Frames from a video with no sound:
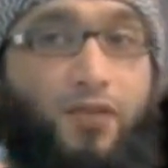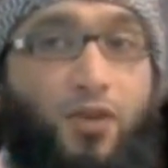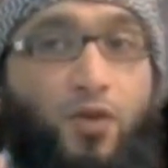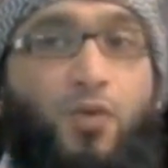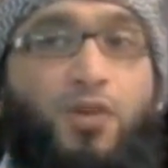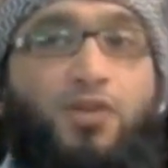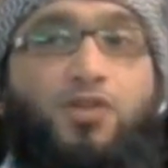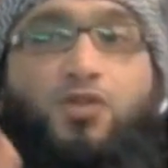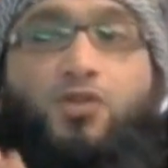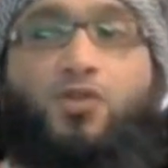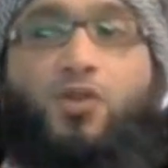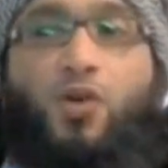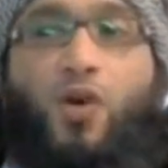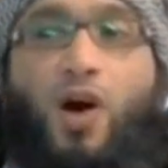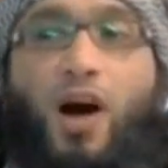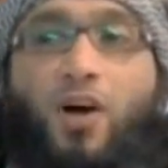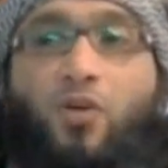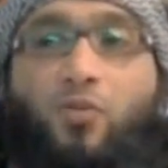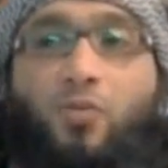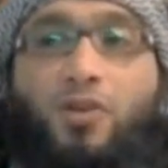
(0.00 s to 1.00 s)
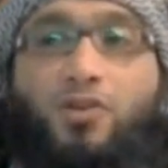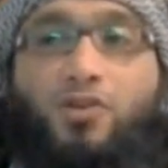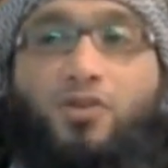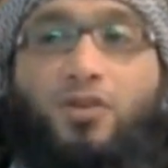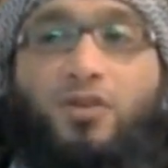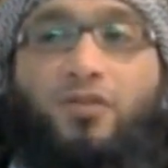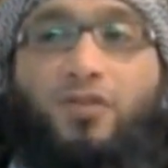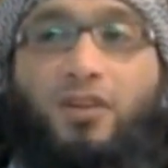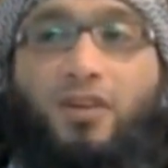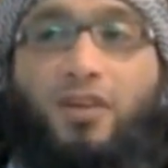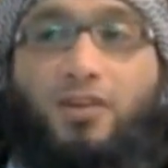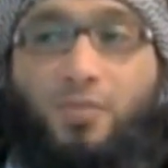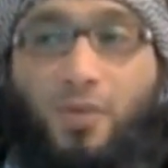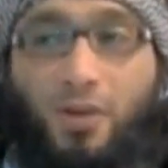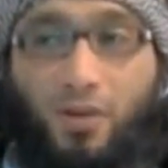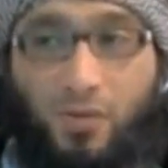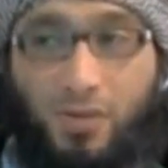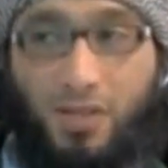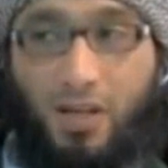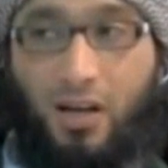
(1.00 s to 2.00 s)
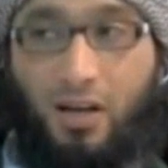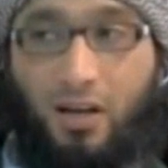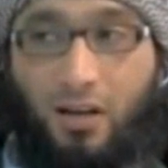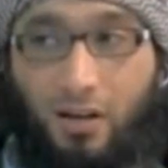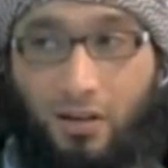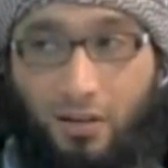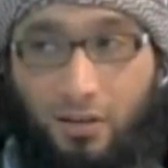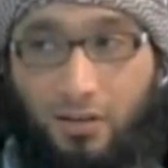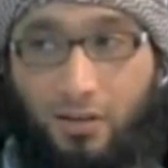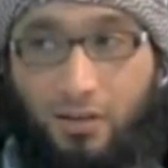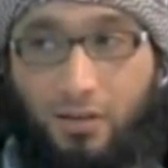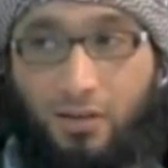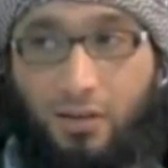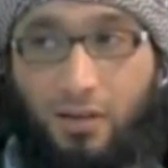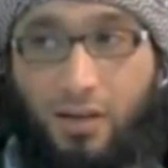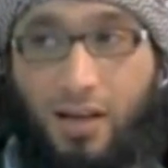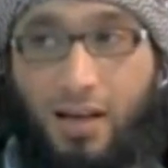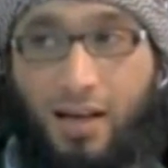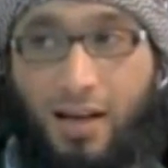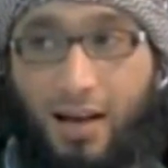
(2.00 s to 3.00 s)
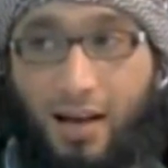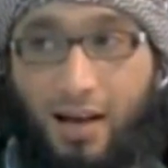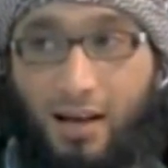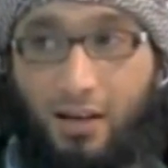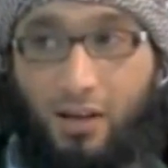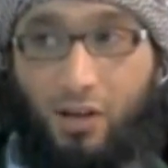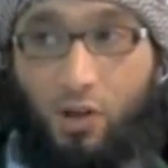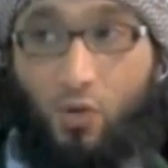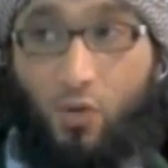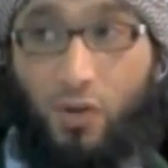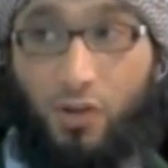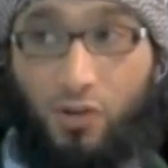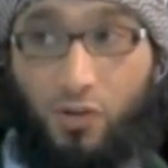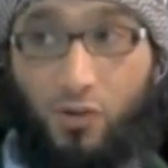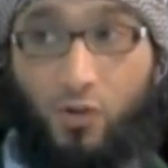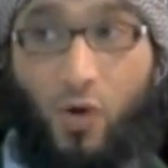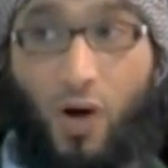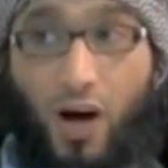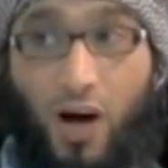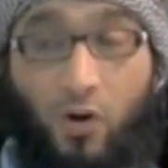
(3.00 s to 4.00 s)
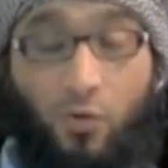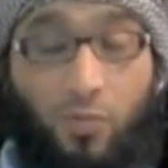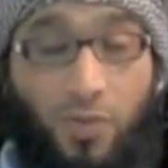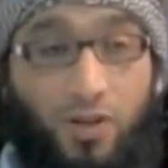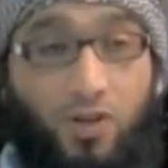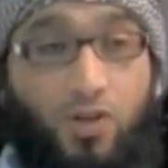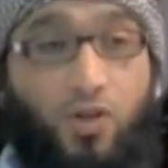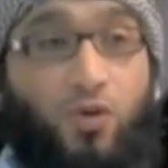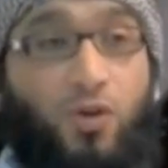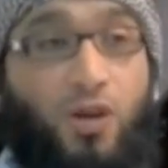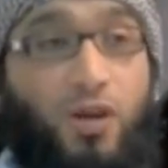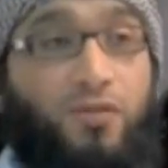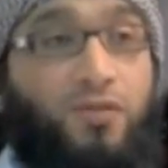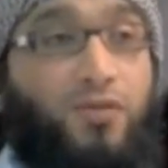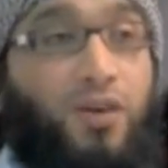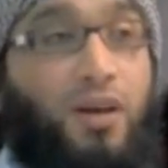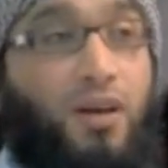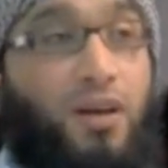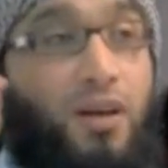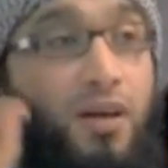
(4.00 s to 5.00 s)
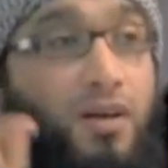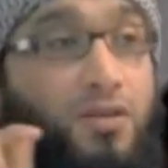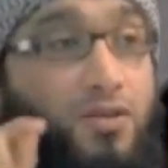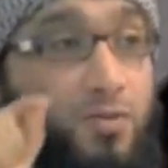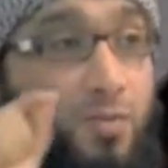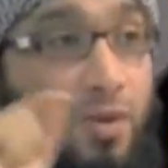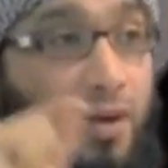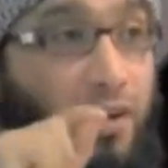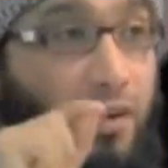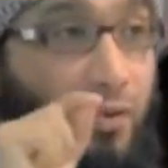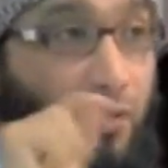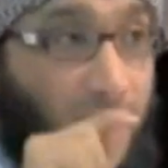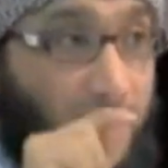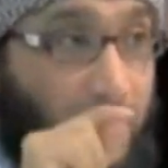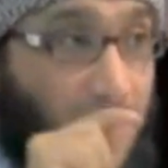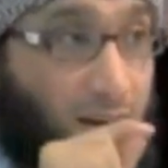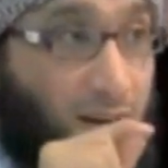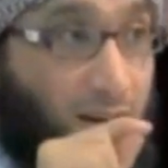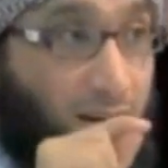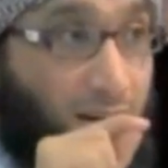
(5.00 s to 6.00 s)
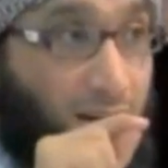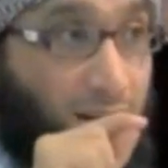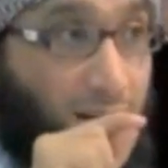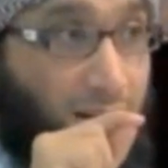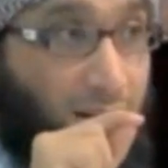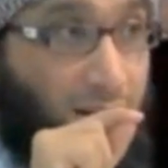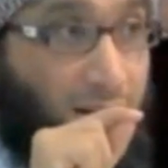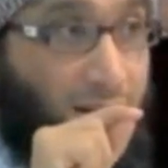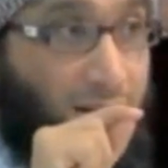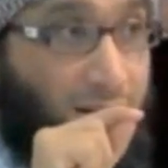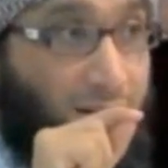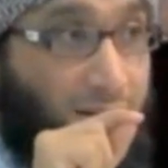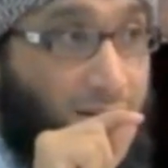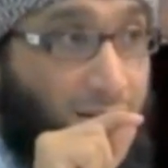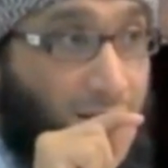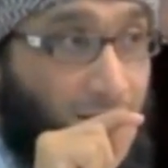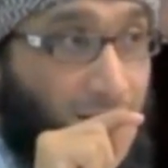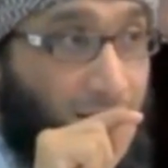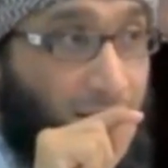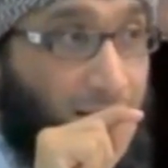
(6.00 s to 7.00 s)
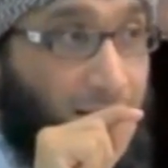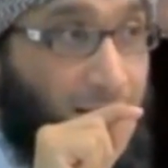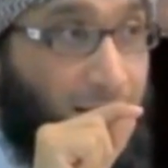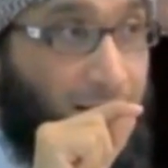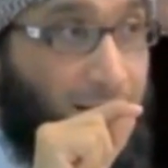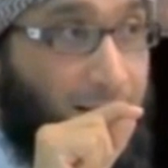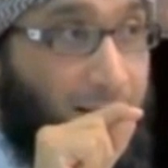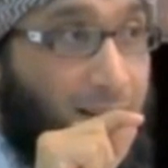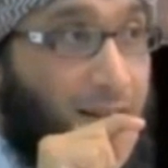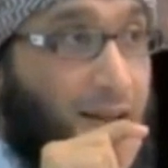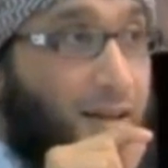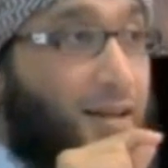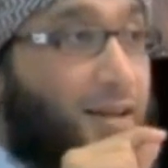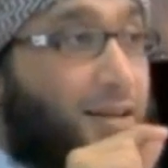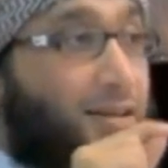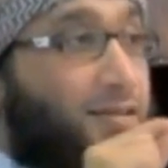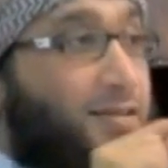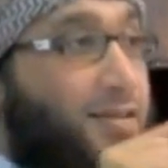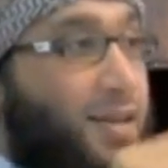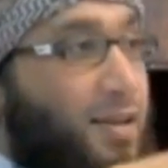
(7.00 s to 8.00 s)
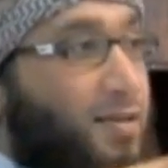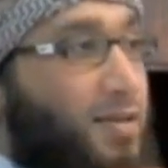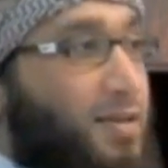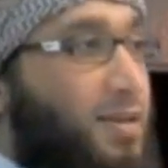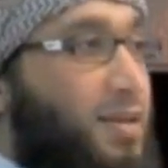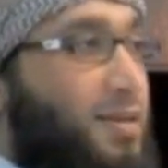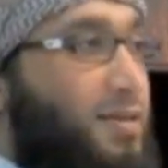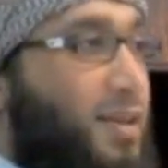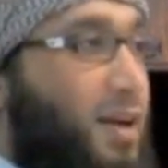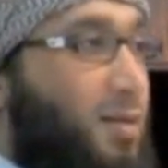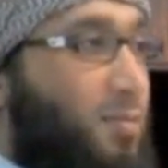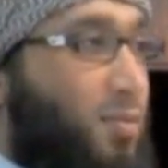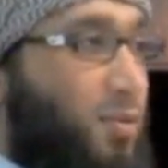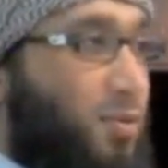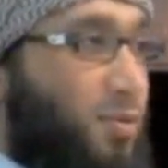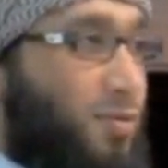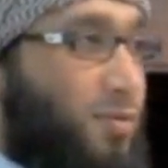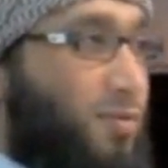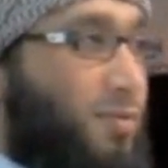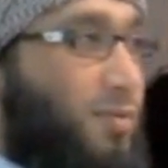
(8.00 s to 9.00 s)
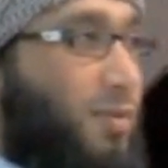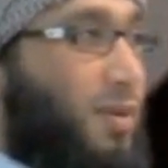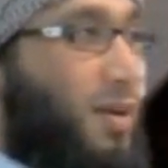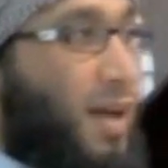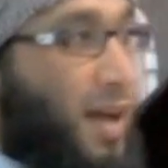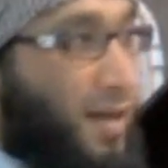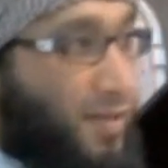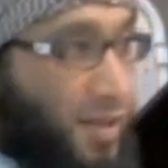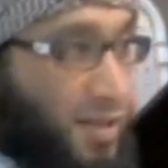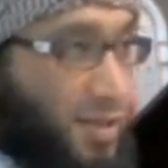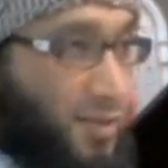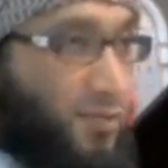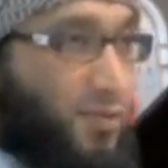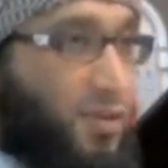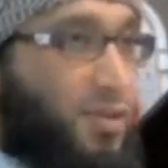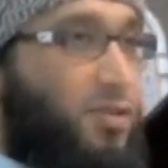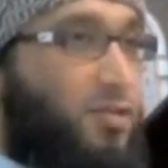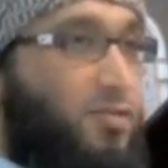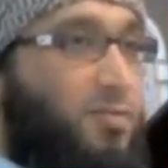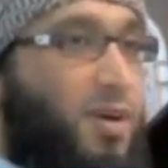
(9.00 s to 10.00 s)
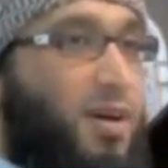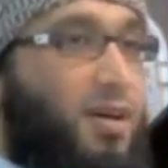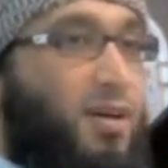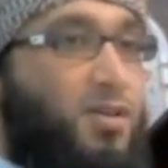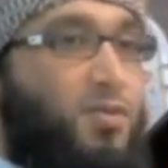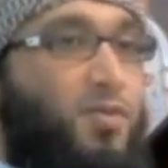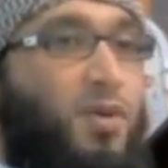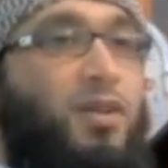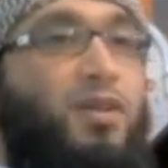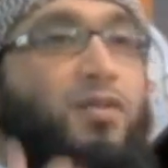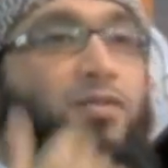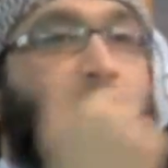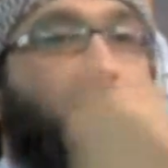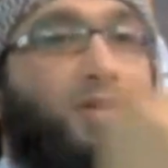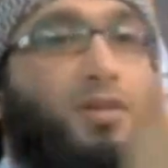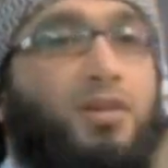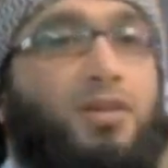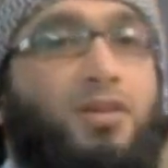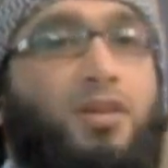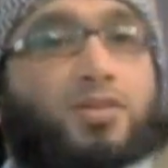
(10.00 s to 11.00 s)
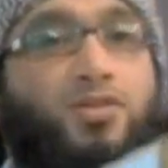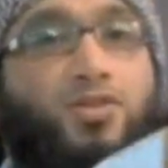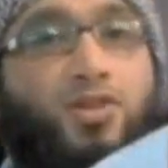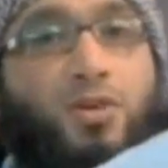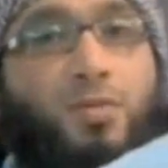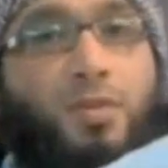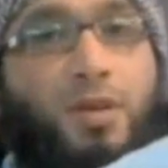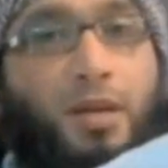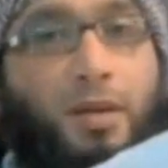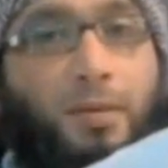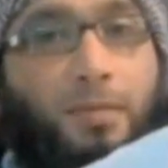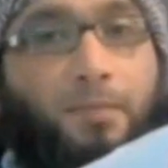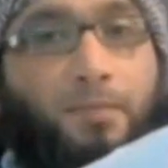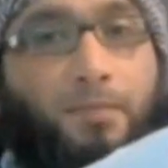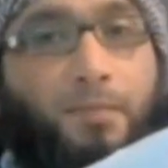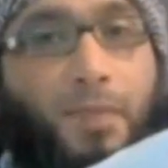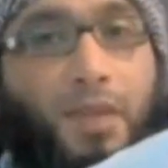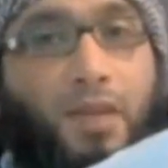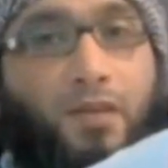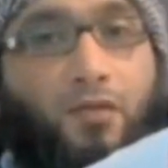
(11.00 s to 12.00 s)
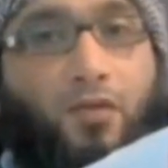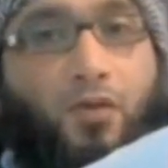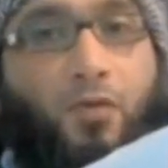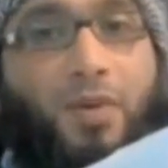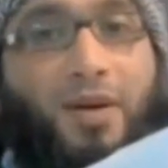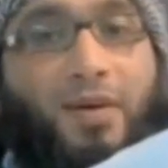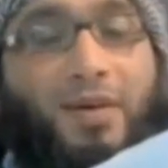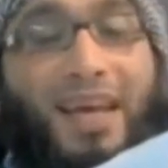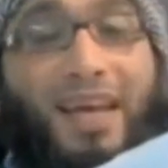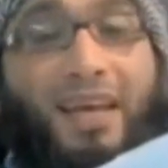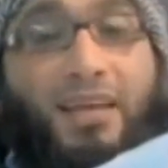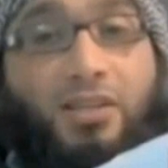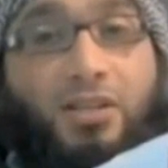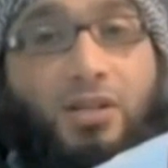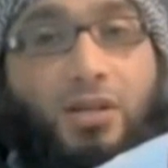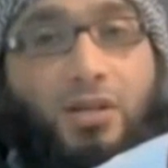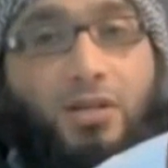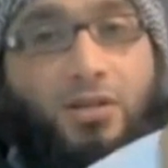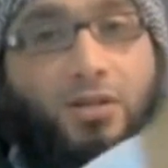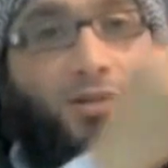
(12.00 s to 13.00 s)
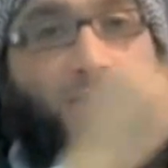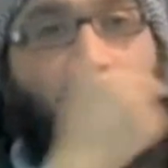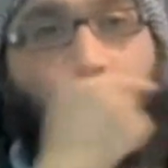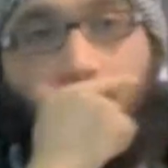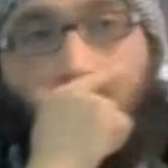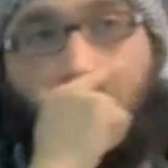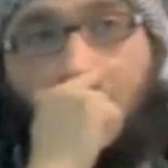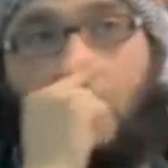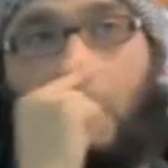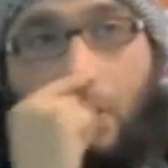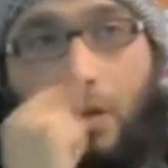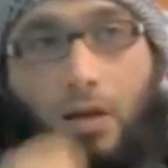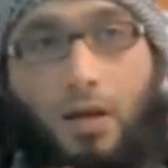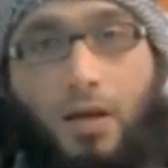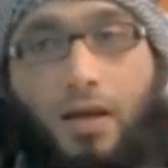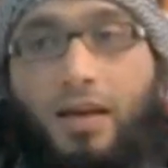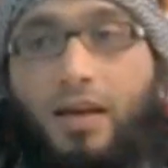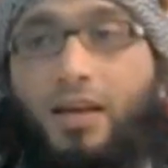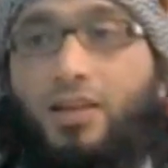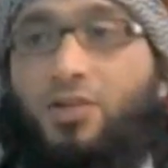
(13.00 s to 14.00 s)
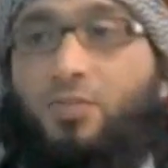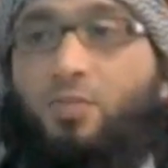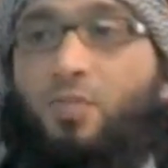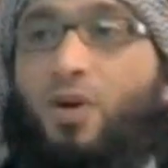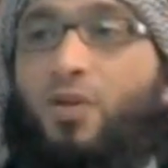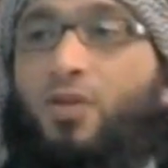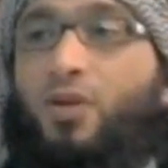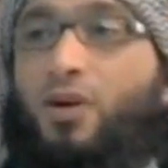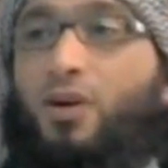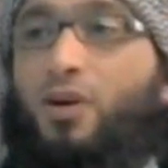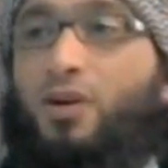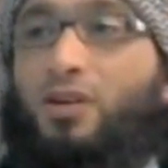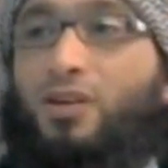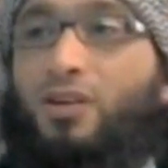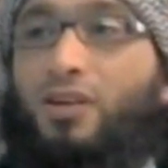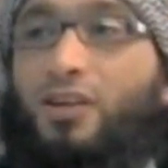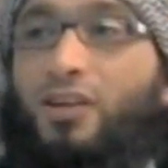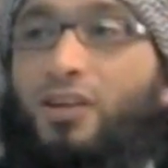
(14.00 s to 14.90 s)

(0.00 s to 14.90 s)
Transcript: if you want to know how much you love Allah subhanahu wa ta'ala, you want to know how much you love Allah subhanahu wa ta'ala, okay? Take this example. And that's a friend of mine as well who studied in Germany for about 8 years. His mother